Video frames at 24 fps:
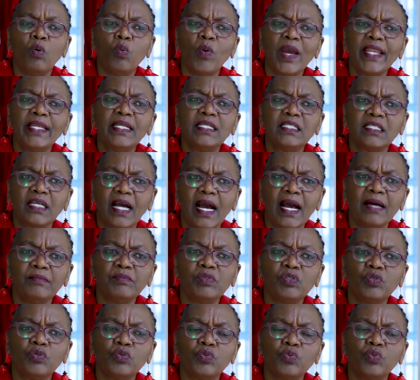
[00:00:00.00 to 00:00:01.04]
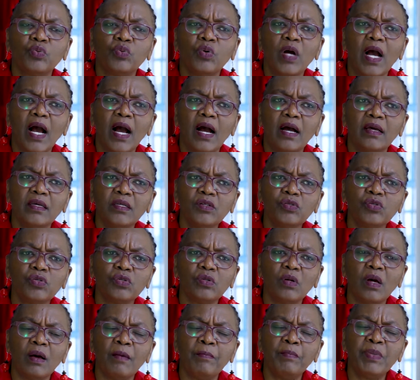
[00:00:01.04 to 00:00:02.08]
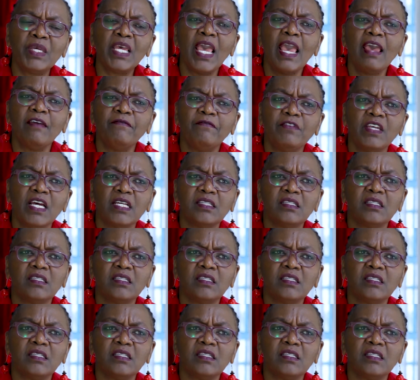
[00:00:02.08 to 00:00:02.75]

when it comes to behaviors